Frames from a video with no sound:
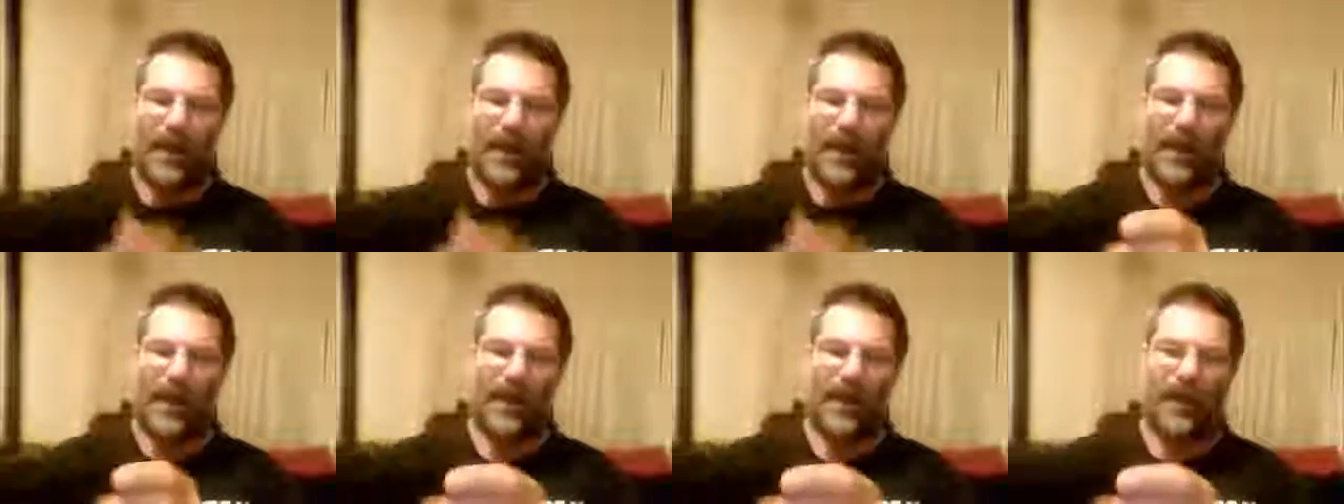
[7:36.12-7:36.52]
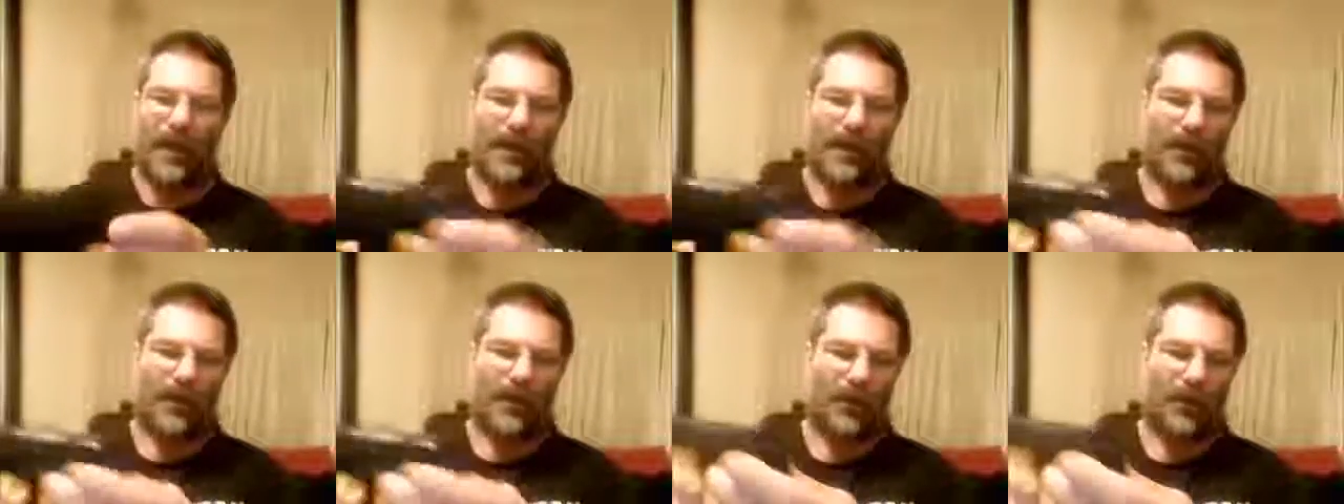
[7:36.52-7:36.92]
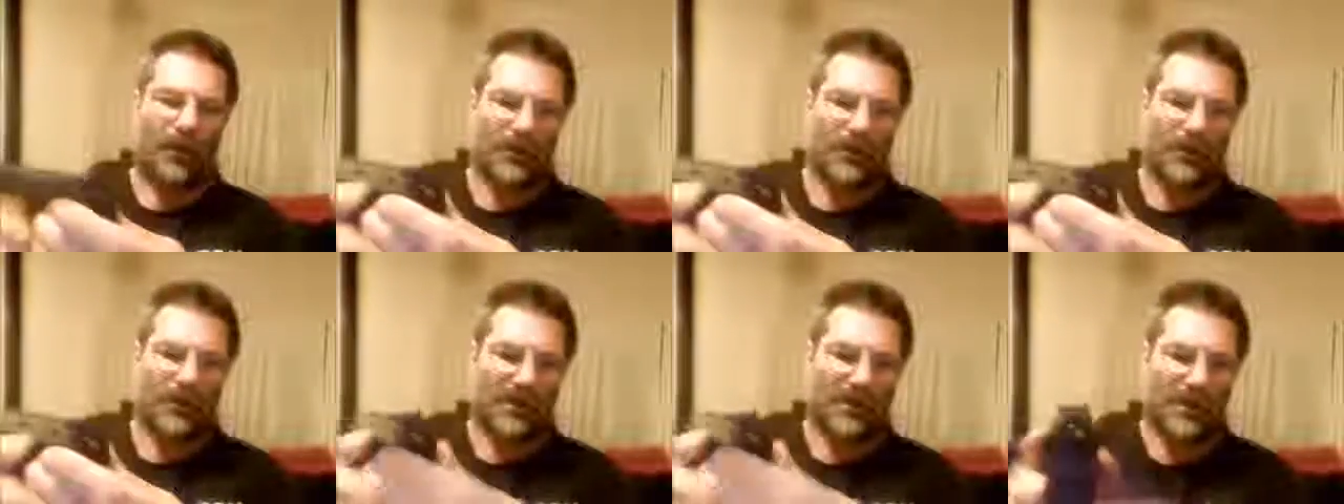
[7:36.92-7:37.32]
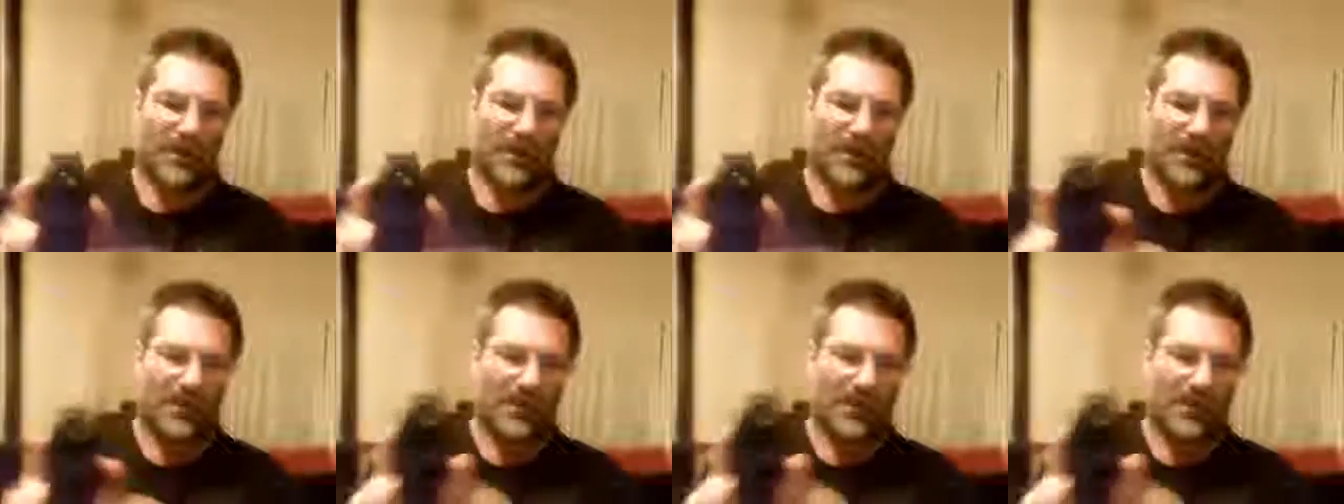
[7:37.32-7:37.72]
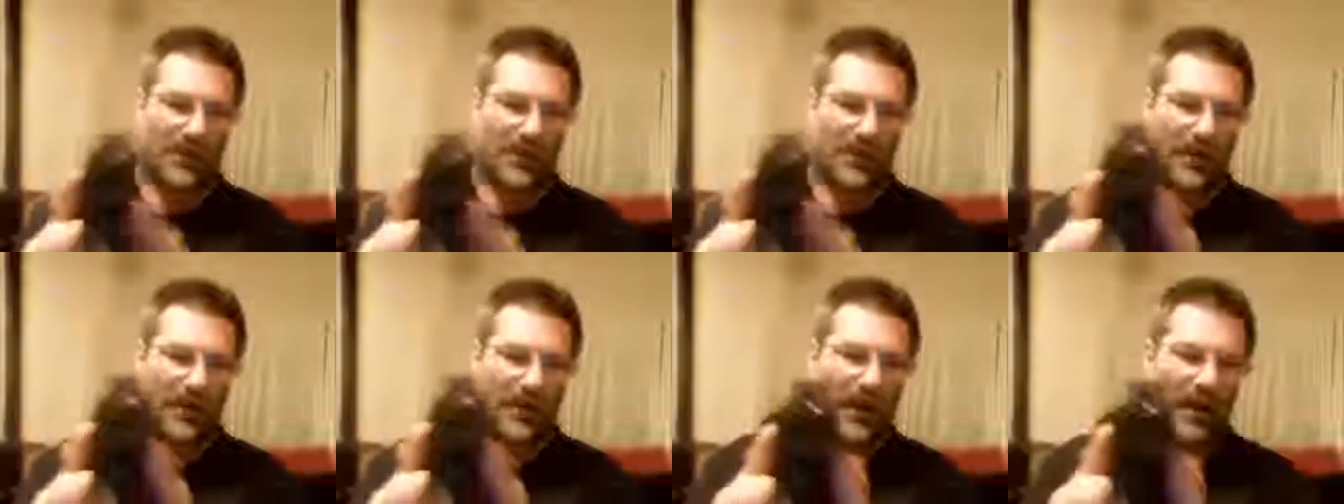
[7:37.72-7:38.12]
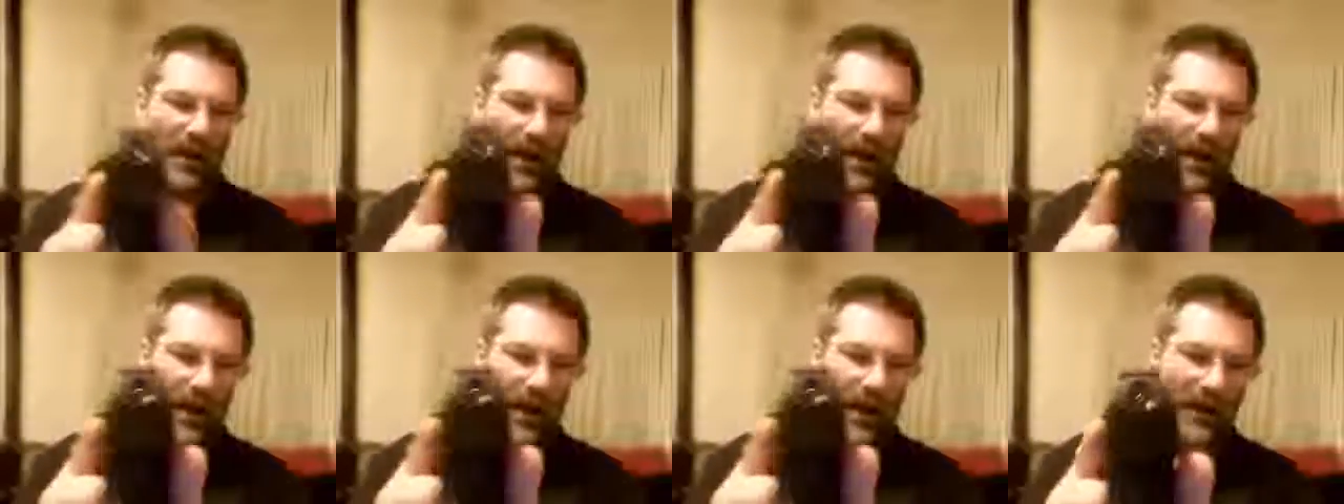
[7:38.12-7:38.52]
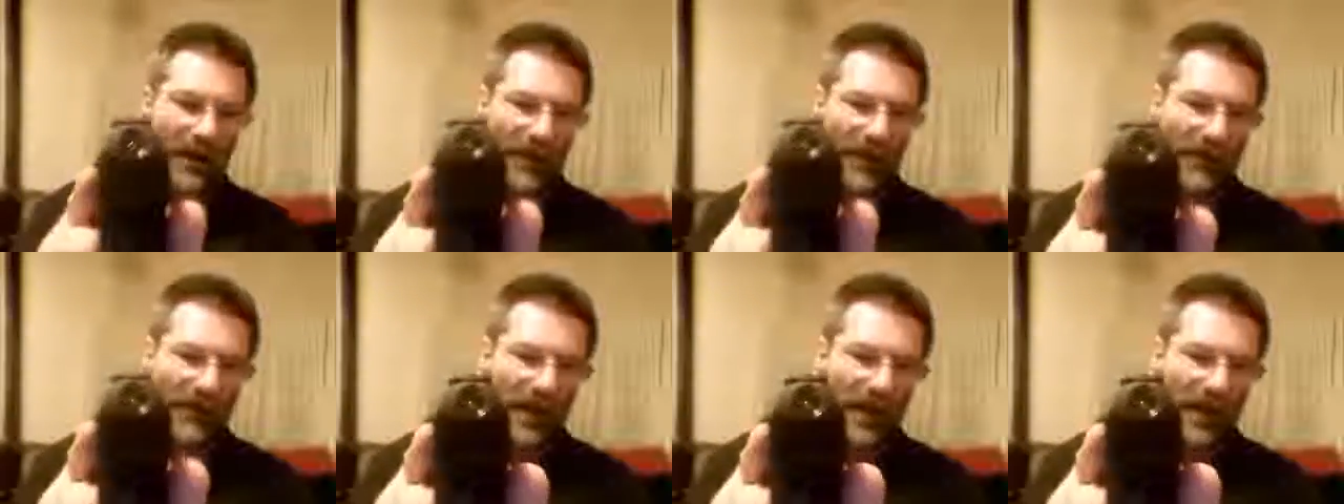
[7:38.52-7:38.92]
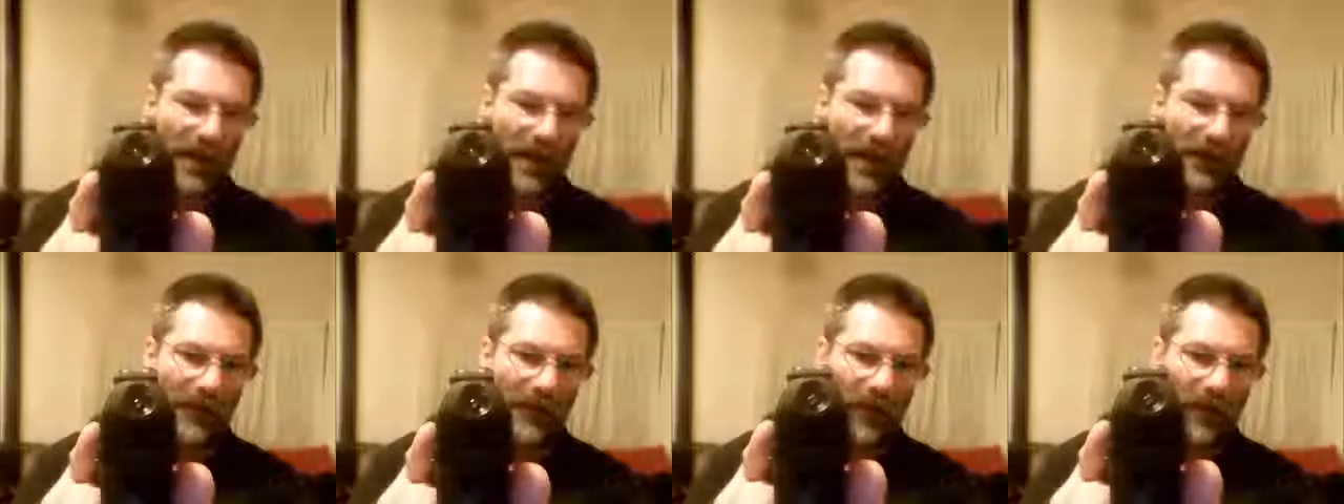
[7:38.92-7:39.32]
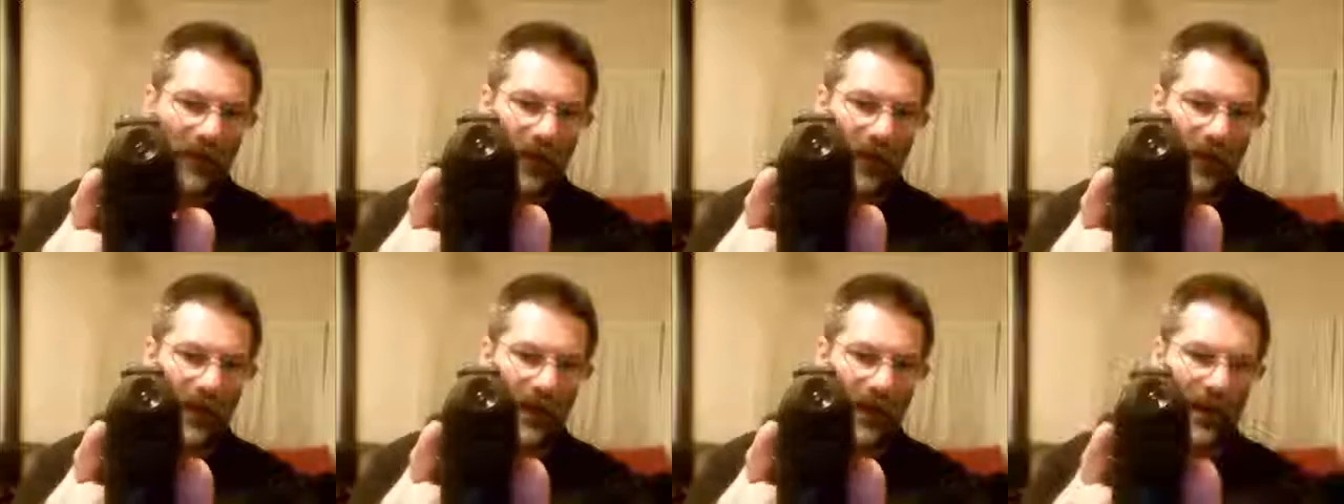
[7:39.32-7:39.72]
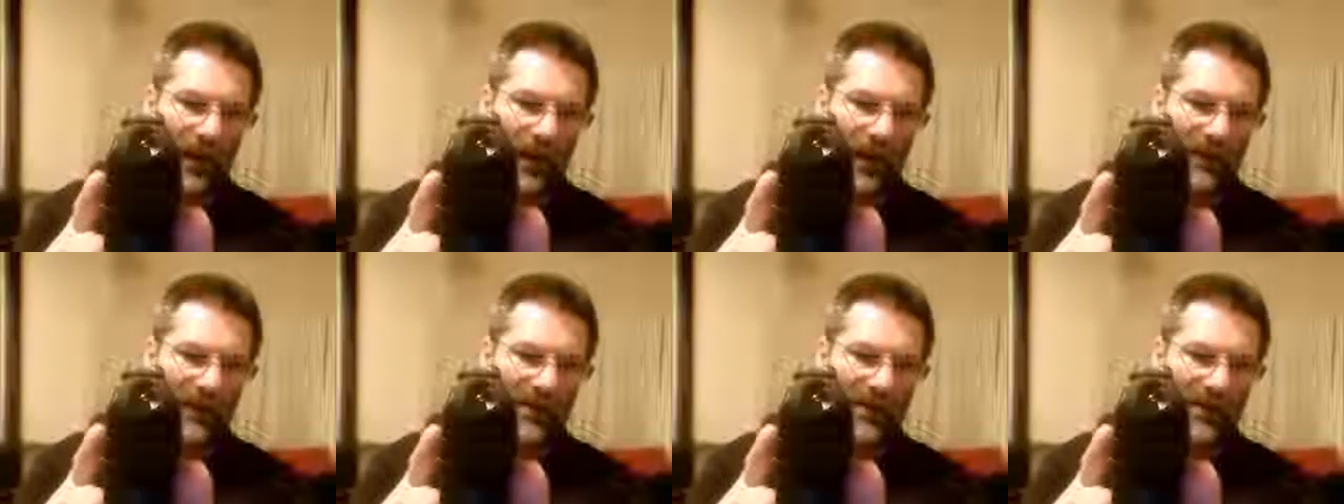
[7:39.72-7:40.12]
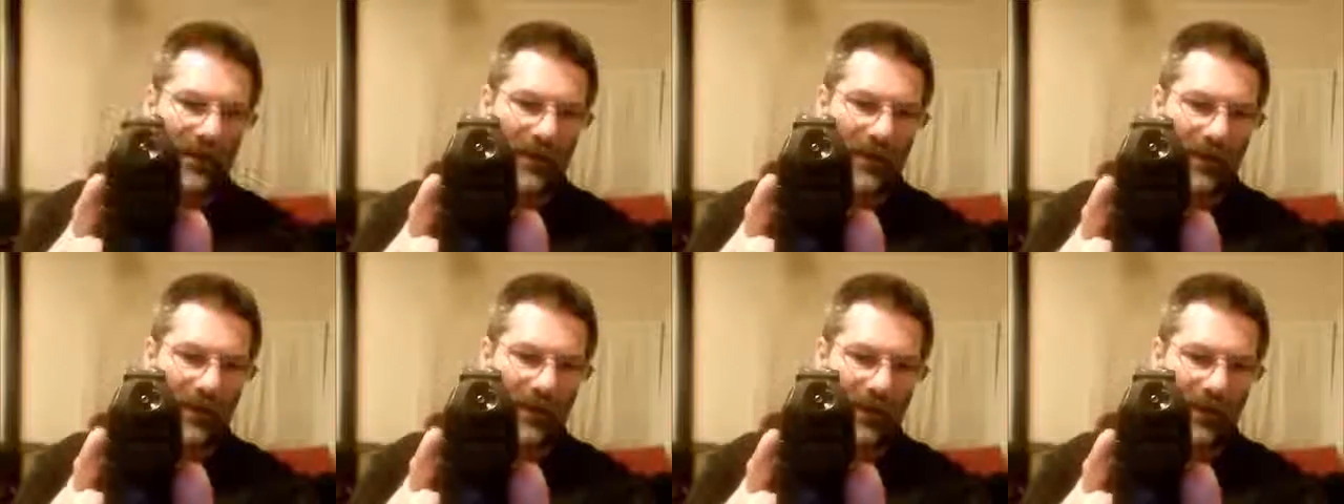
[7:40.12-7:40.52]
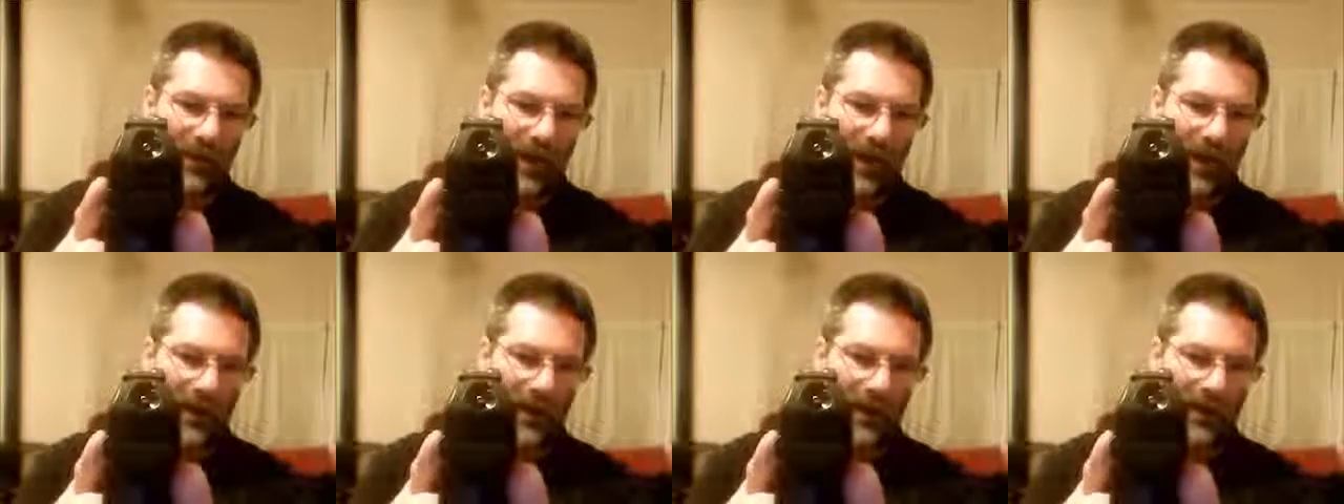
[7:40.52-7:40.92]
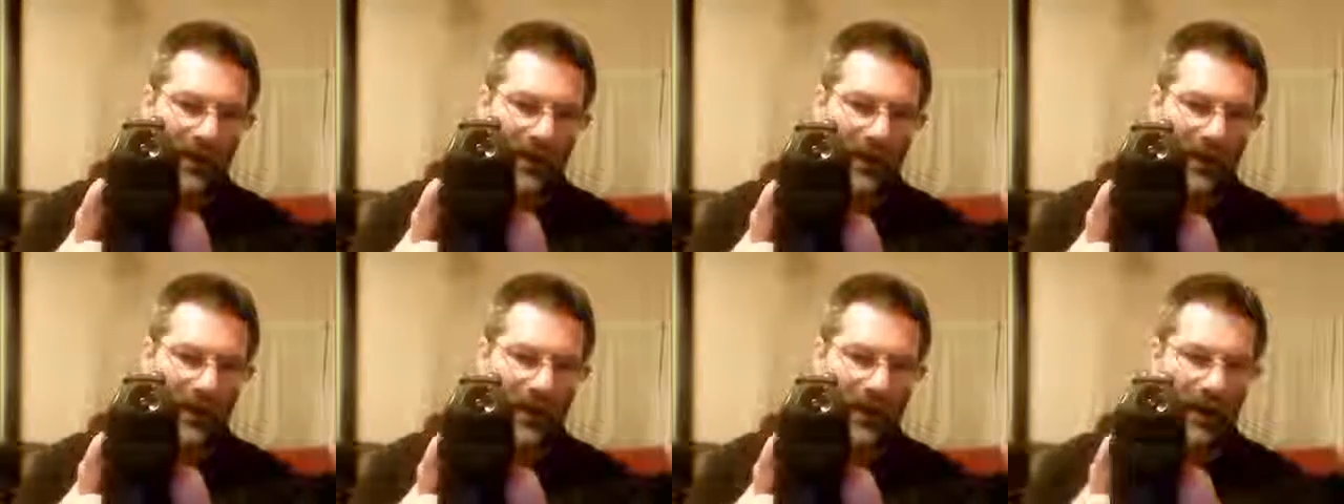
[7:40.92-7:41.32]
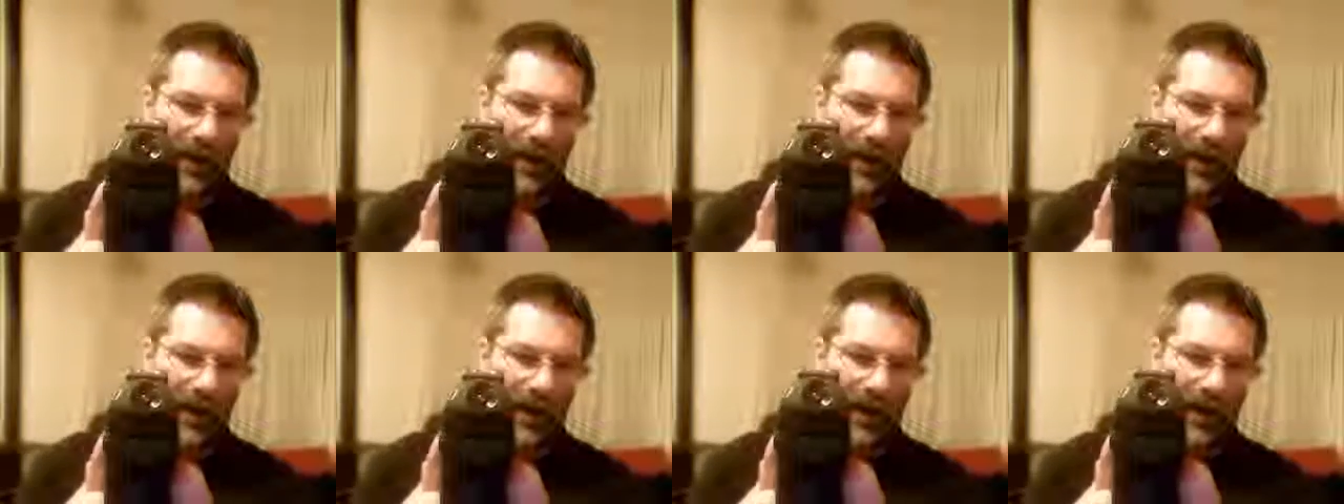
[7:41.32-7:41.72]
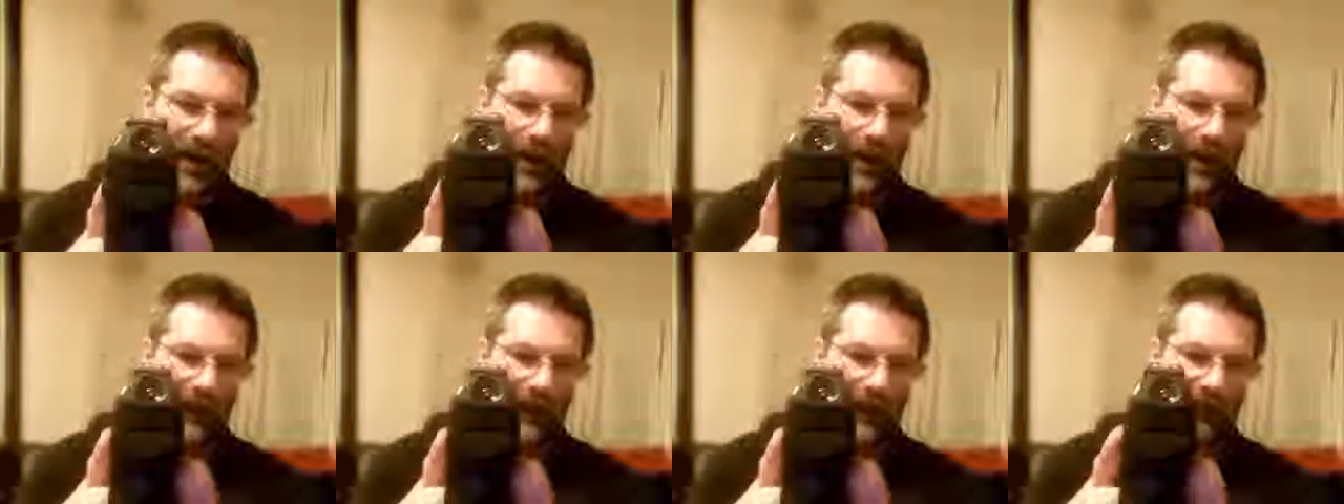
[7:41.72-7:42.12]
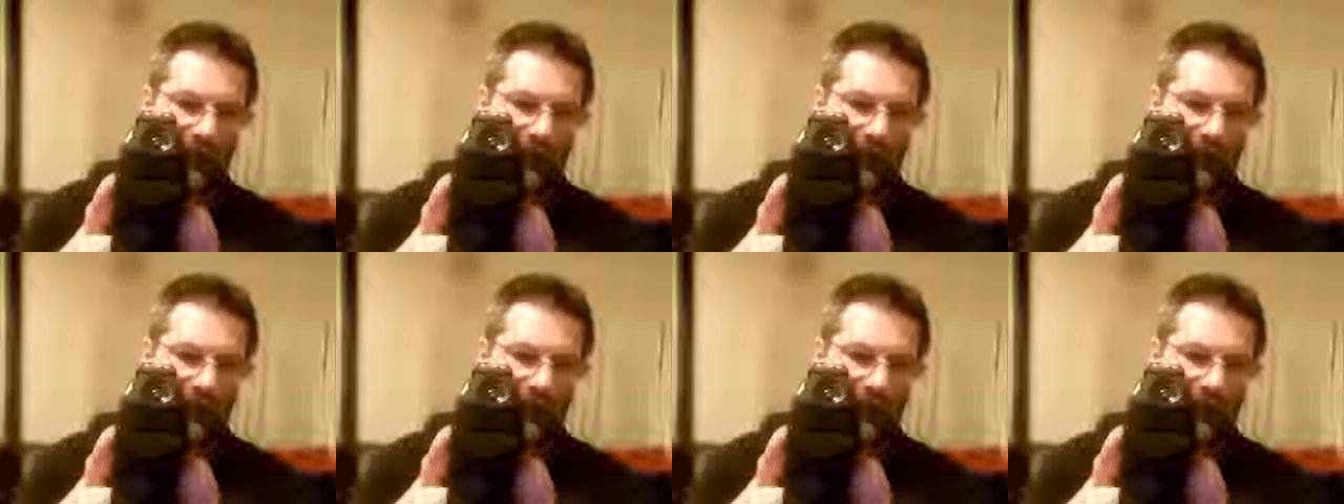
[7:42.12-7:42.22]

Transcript: and it cocks the pistol, and you have quite clearly visible at the back a